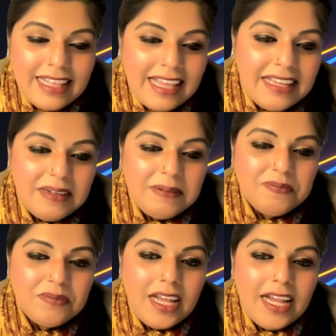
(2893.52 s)
that,
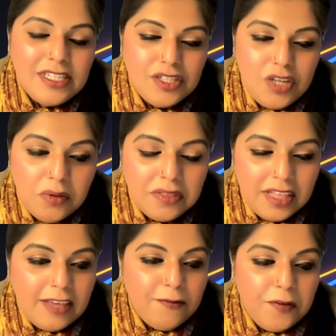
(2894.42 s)
I
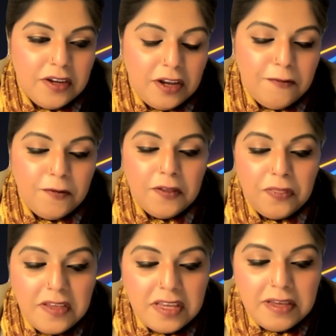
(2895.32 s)
don't think if
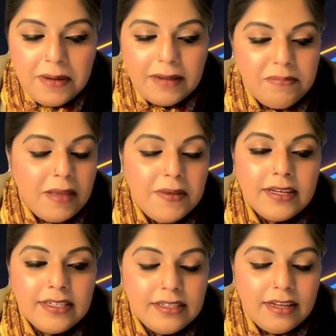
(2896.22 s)
you're thinking about
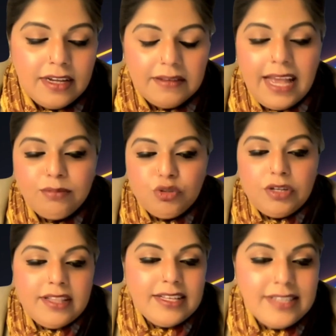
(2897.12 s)
maybe
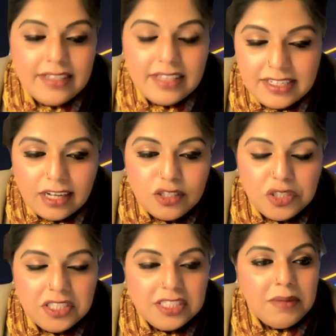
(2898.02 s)
capturing things like the
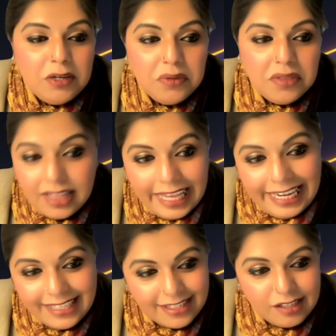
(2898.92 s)
conduction system, I don't think the
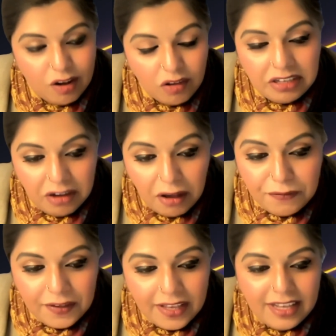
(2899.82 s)
helix is long
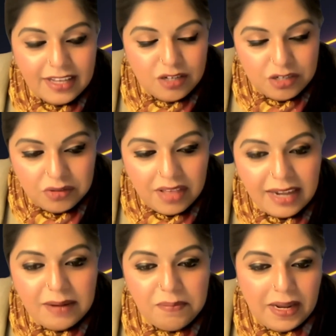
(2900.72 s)
enough to do
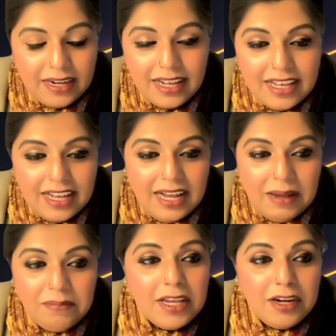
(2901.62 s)
that. But
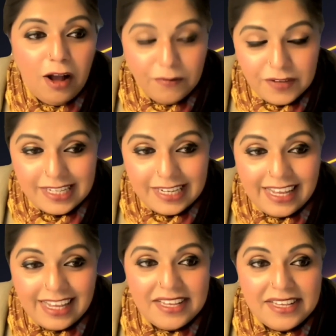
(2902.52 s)
it
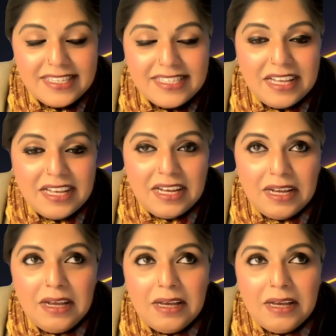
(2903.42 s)
obviously is